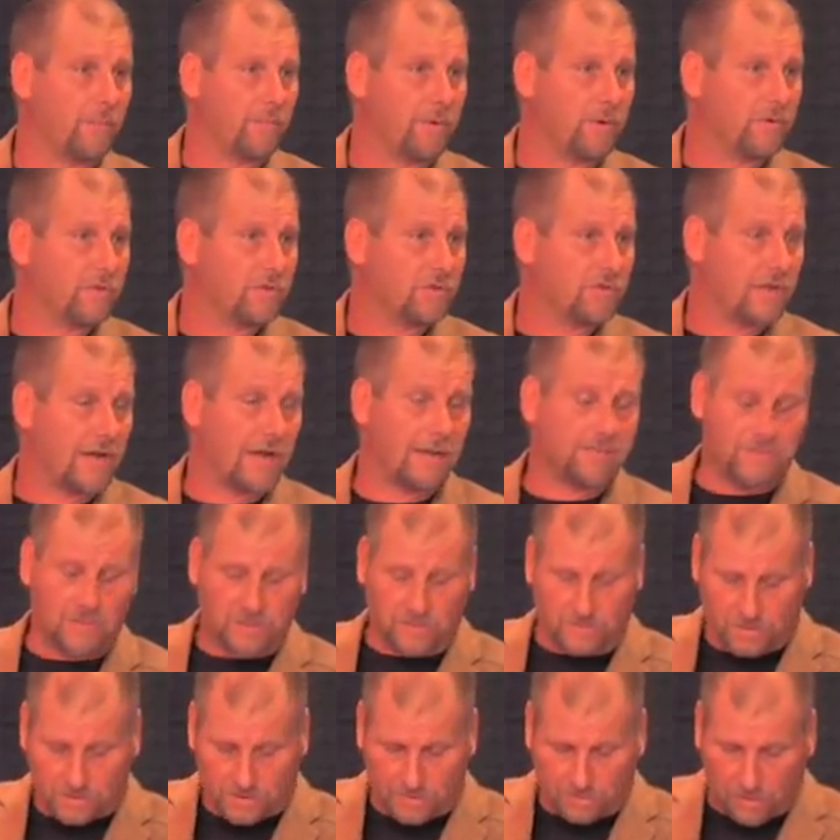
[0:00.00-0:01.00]
our bootstraps
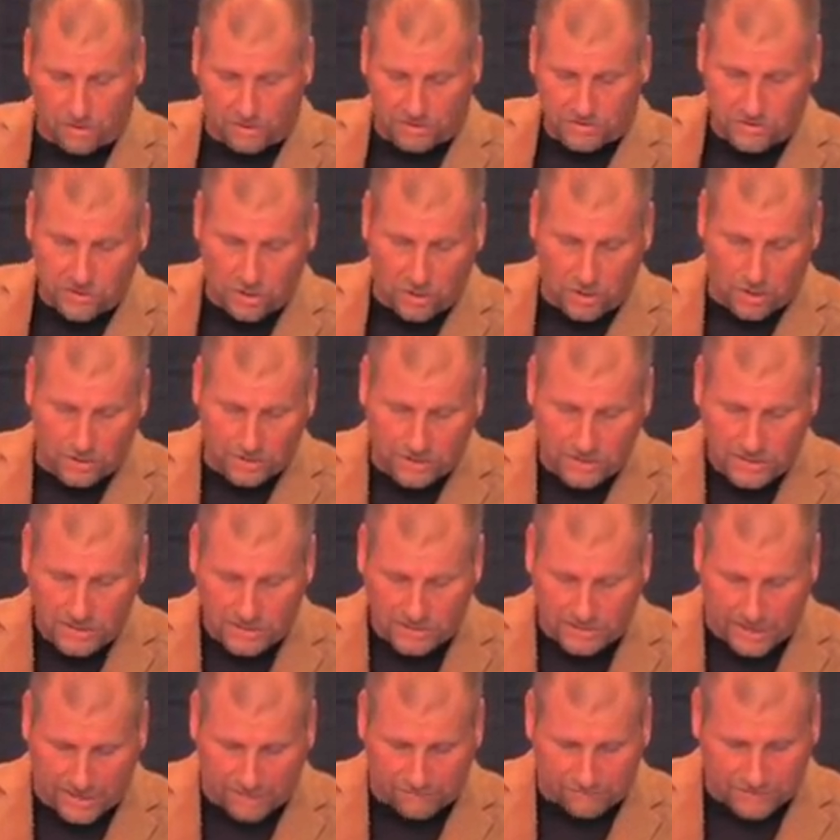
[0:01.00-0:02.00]
and just march on.
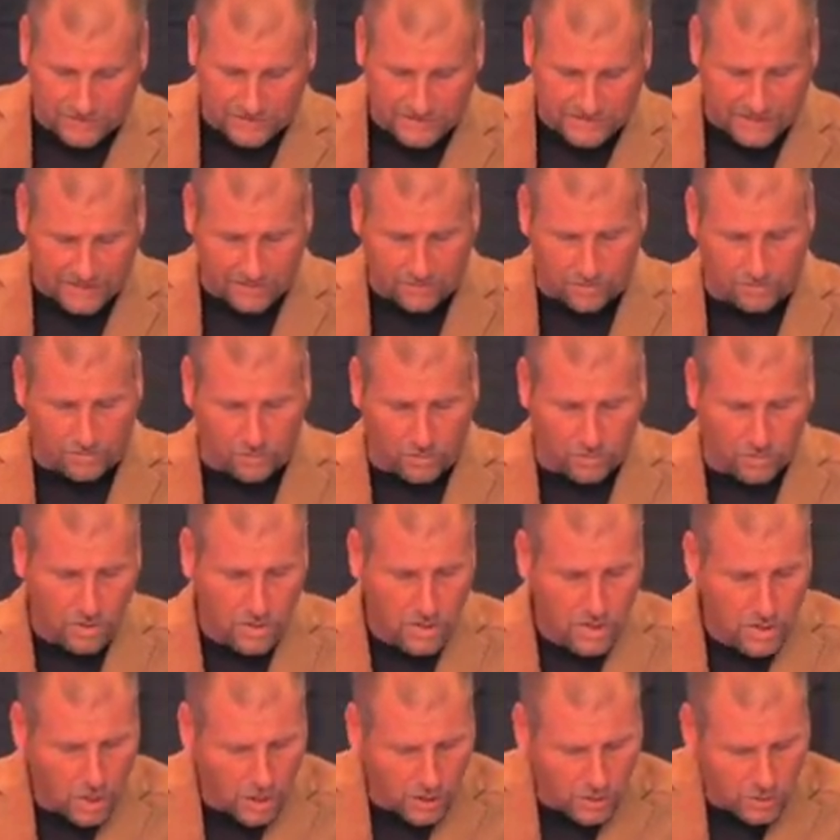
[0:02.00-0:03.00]
Life is terrible.
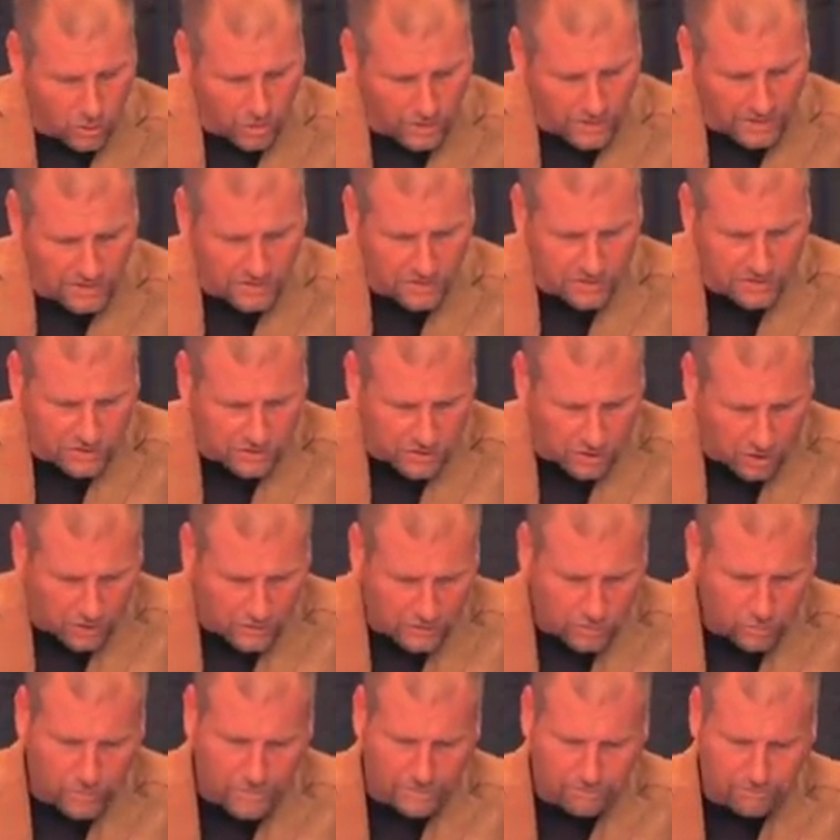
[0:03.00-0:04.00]
According to
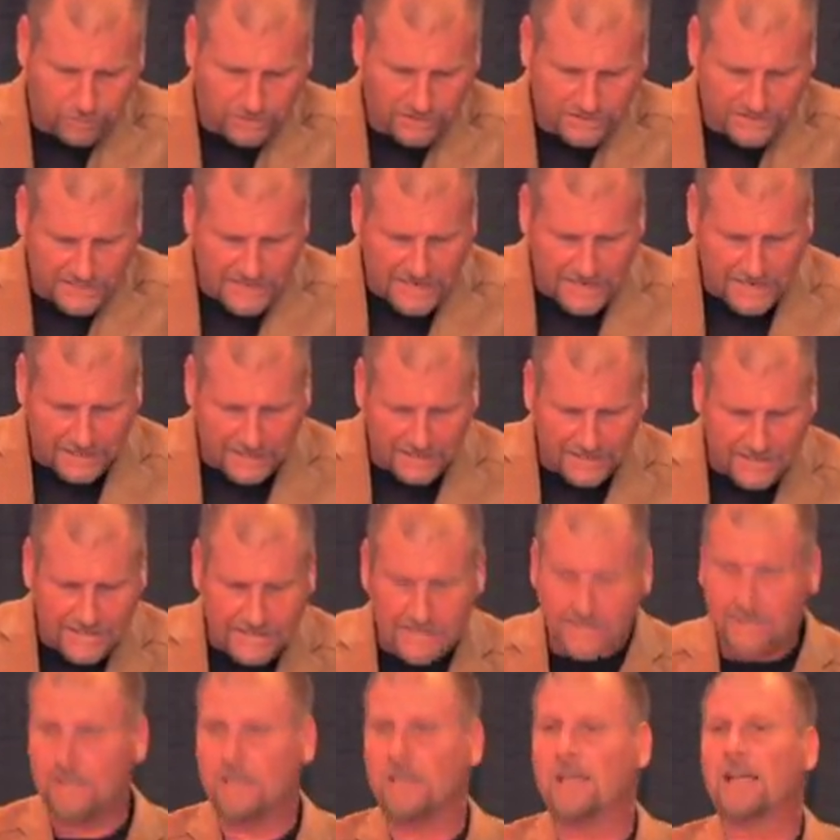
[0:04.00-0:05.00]
Sartre, we
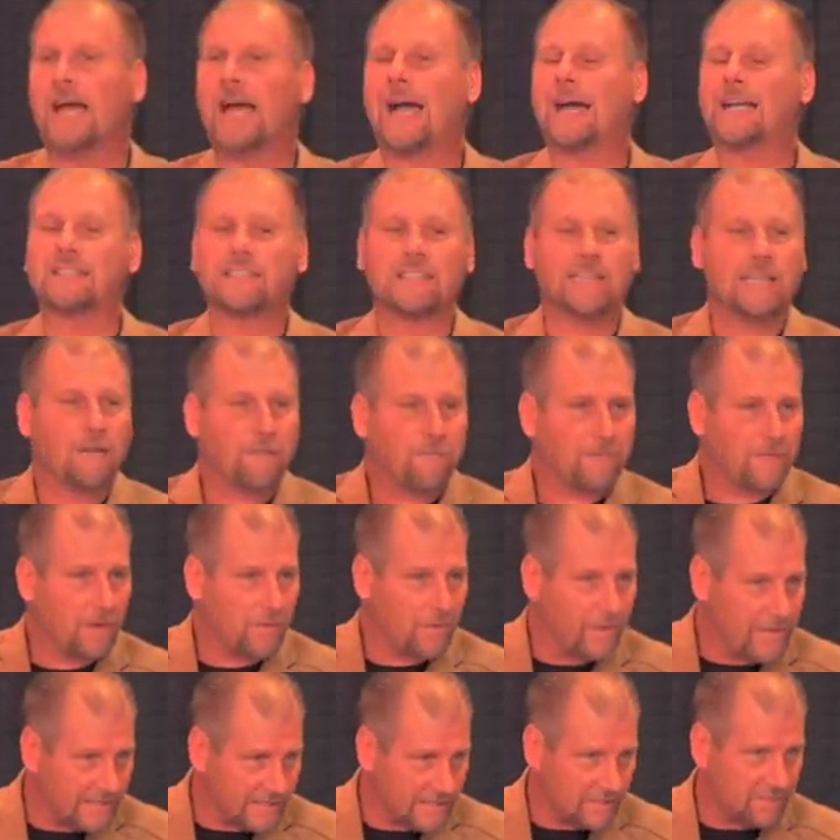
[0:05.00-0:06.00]
pretend as if
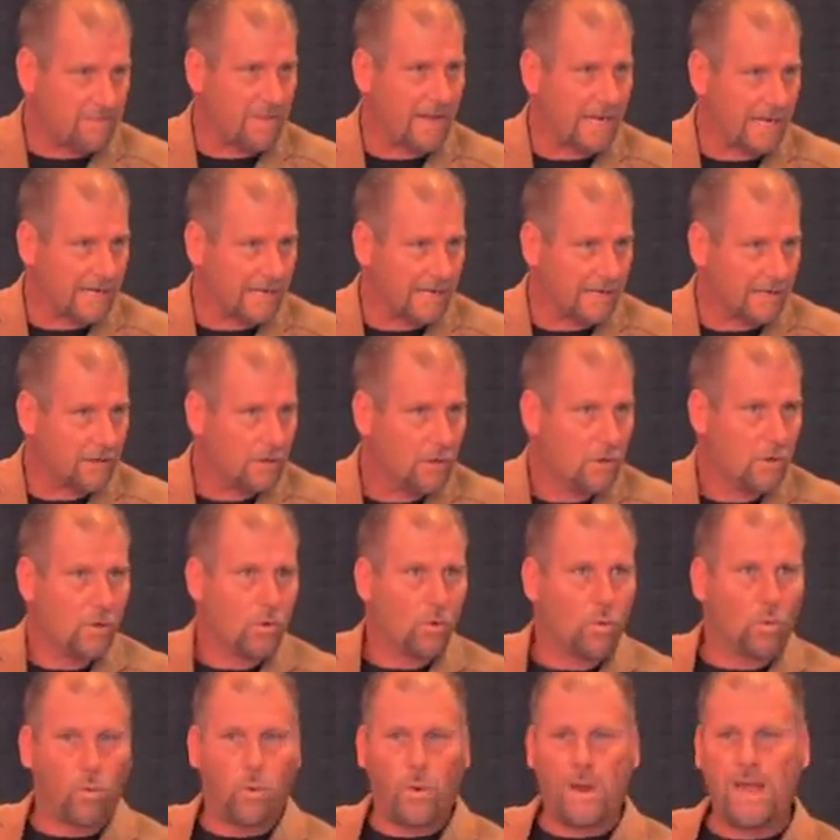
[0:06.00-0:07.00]
there is meaning.
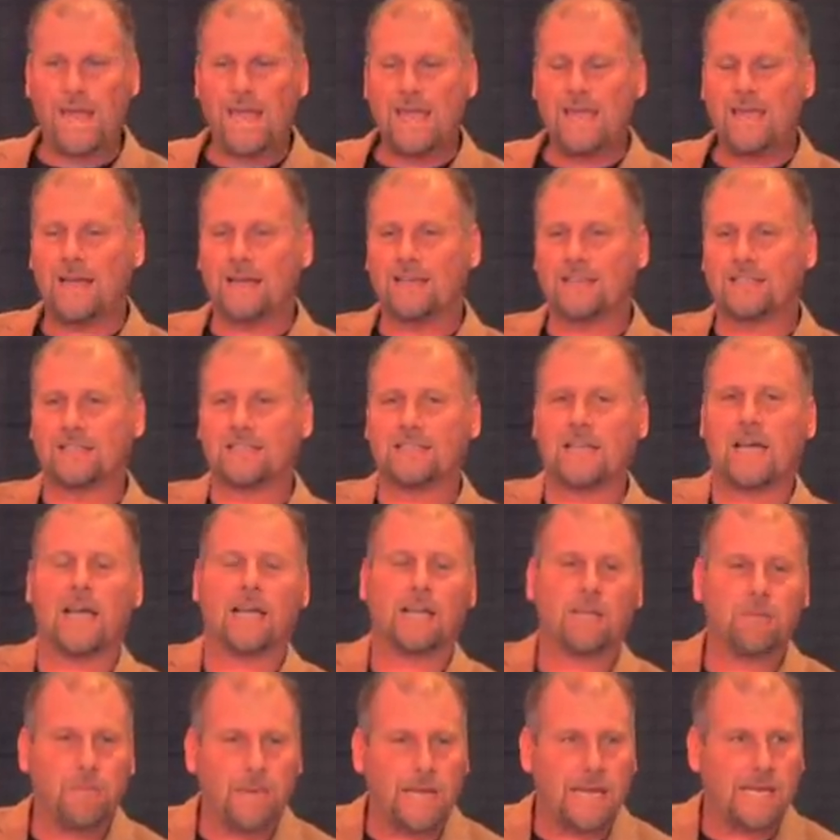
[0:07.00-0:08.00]
We
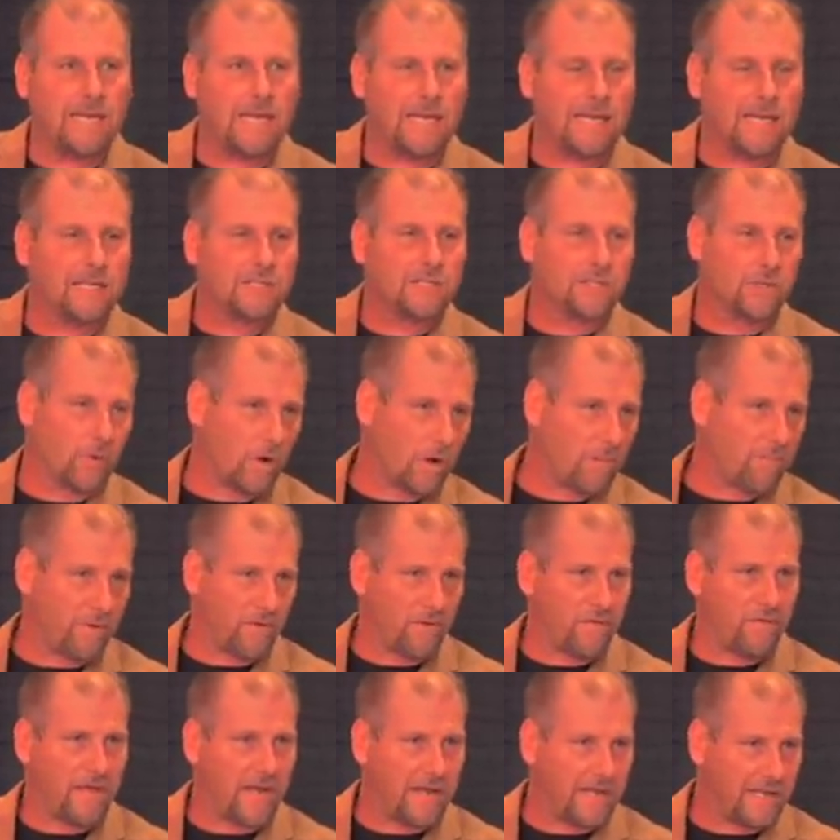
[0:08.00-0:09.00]
assign meaning to our
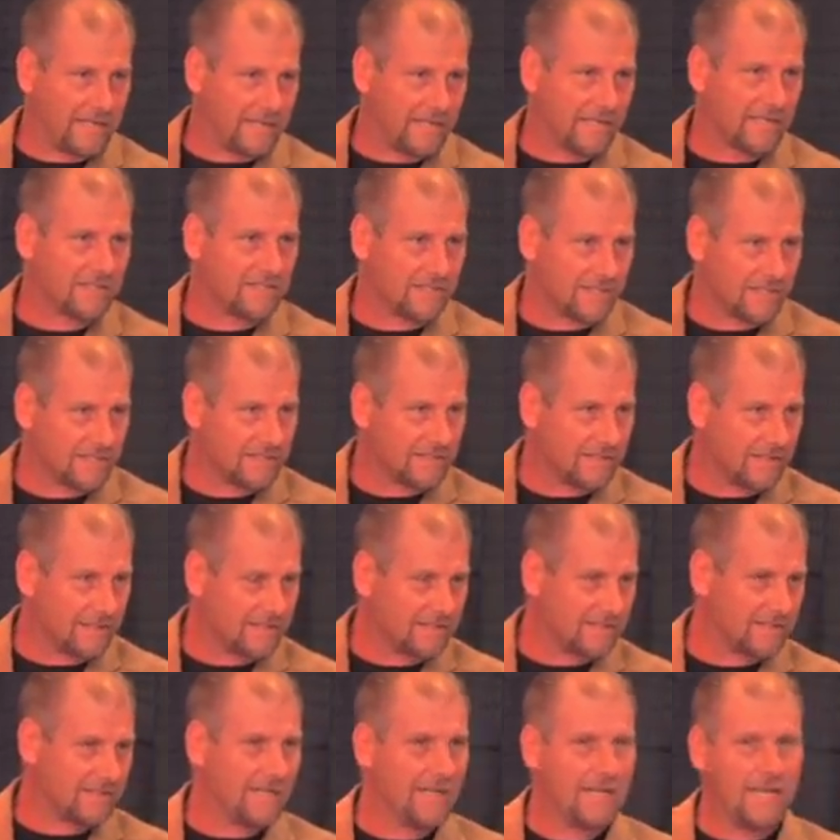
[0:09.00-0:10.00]
pathetic
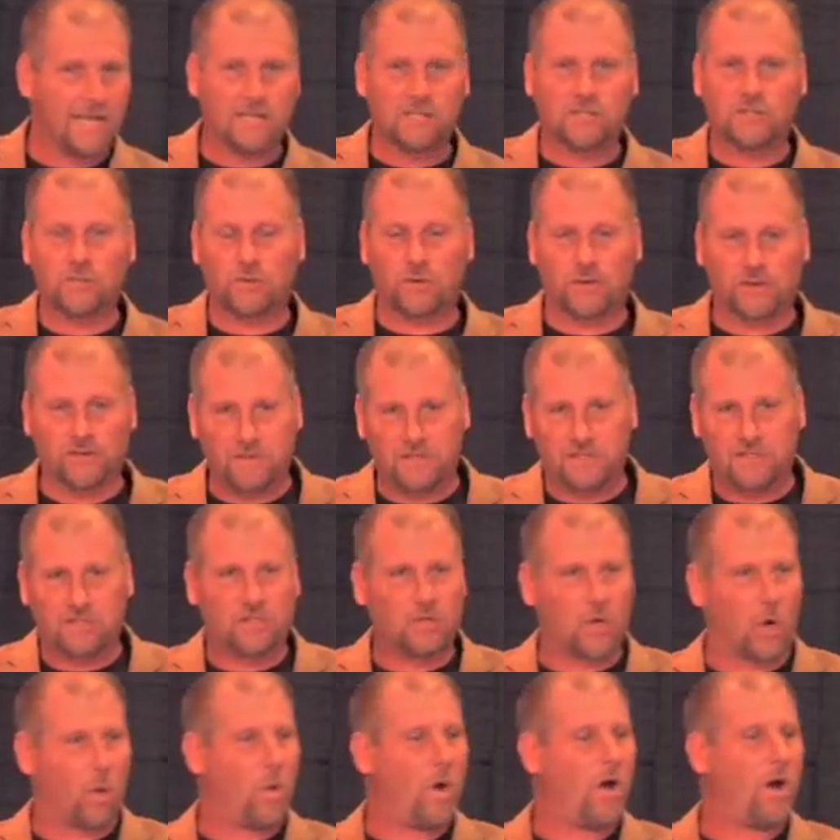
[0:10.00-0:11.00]
existence and sort of
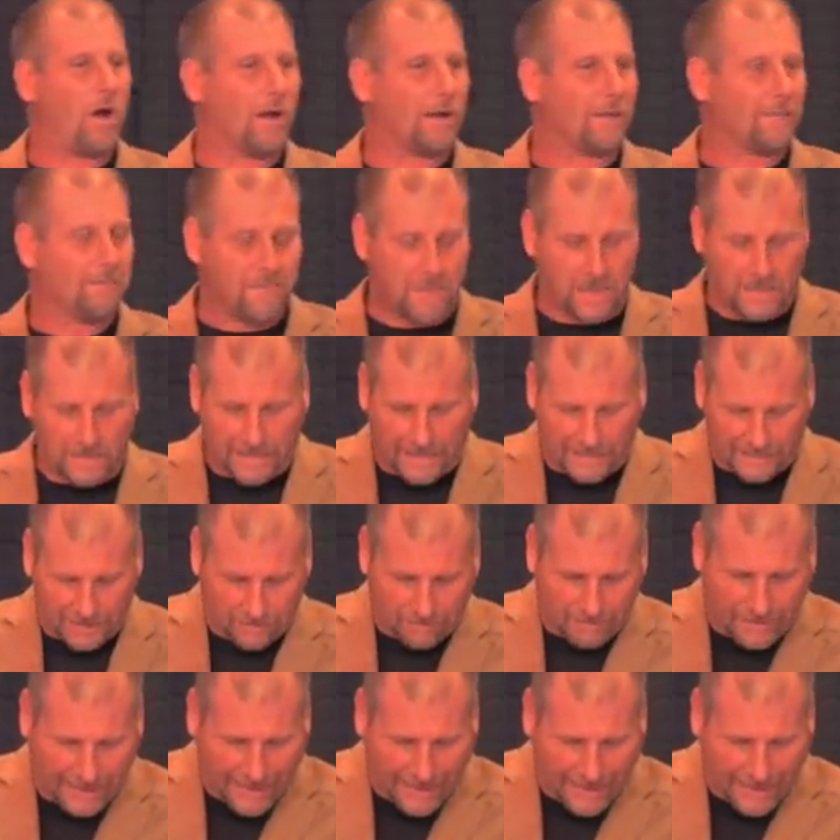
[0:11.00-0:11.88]
just go on like a